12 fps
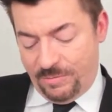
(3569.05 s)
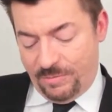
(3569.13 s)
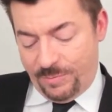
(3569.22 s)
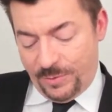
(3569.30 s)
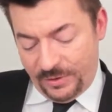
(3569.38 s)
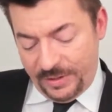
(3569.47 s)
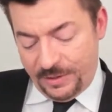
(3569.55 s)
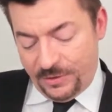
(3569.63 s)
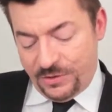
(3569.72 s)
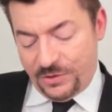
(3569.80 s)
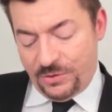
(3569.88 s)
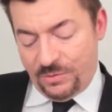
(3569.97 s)

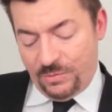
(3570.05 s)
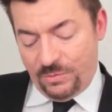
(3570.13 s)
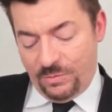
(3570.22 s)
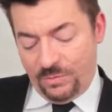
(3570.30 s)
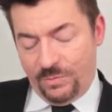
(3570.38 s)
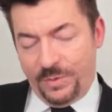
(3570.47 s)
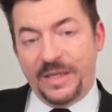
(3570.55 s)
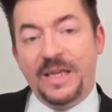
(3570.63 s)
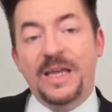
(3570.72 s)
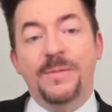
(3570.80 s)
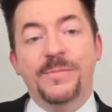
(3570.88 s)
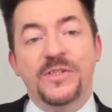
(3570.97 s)
Berlitz
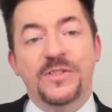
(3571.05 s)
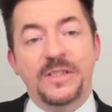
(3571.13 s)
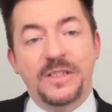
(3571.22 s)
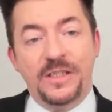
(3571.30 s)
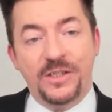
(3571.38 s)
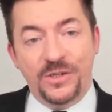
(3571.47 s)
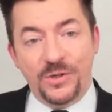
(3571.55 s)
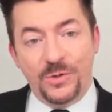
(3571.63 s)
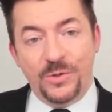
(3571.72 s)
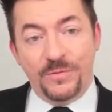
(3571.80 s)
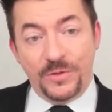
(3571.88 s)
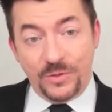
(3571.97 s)
became the
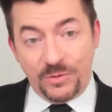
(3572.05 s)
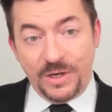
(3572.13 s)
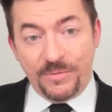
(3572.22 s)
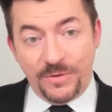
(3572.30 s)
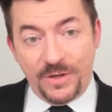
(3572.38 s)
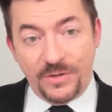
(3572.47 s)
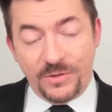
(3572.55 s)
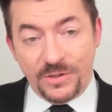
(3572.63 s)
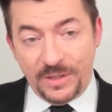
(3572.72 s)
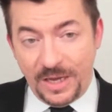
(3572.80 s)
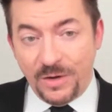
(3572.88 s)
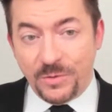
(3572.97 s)
CEO of his grandfather's
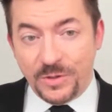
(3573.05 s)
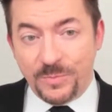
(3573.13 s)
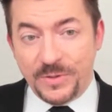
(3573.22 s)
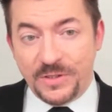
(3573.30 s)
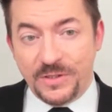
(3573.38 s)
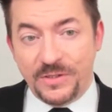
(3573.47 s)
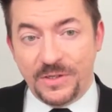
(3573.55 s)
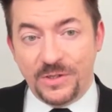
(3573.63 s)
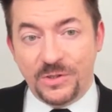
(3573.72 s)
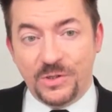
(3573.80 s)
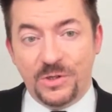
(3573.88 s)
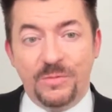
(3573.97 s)
language business at a
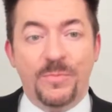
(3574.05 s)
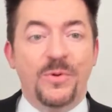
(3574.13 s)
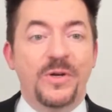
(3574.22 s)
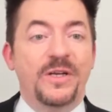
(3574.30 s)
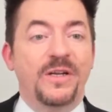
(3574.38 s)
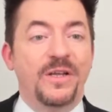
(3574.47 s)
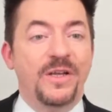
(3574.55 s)
certain point.